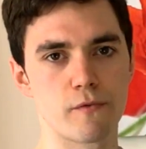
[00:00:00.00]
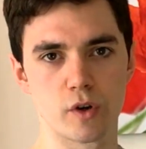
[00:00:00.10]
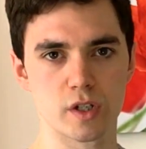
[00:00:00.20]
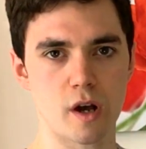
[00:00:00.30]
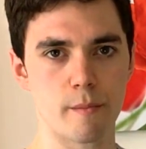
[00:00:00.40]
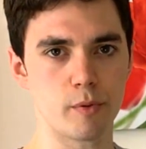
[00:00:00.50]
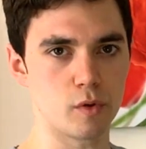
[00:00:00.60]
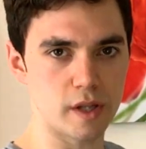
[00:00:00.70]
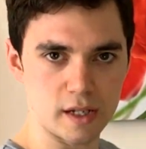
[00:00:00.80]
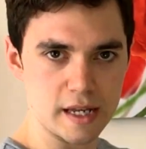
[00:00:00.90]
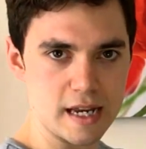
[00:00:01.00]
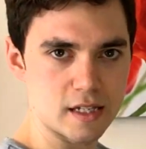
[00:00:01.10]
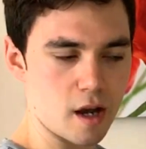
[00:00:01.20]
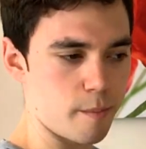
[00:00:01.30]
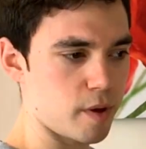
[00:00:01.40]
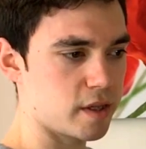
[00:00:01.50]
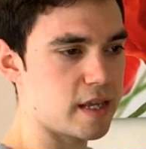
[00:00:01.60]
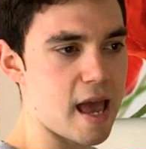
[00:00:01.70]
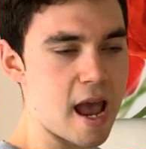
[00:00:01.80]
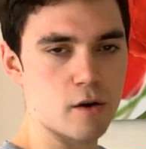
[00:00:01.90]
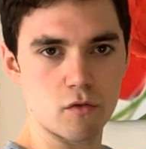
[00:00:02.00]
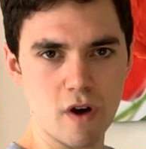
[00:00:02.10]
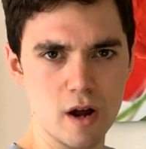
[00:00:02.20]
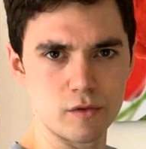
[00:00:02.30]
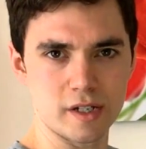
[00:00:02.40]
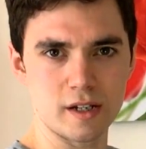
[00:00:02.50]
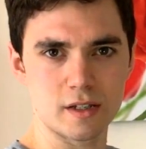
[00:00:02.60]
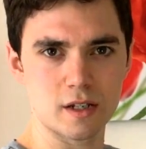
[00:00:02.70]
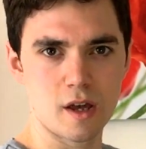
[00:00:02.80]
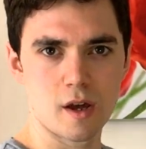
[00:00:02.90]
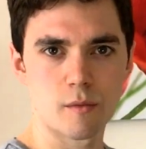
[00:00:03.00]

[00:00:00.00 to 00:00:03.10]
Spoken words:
for example, it'll heat up the air around it,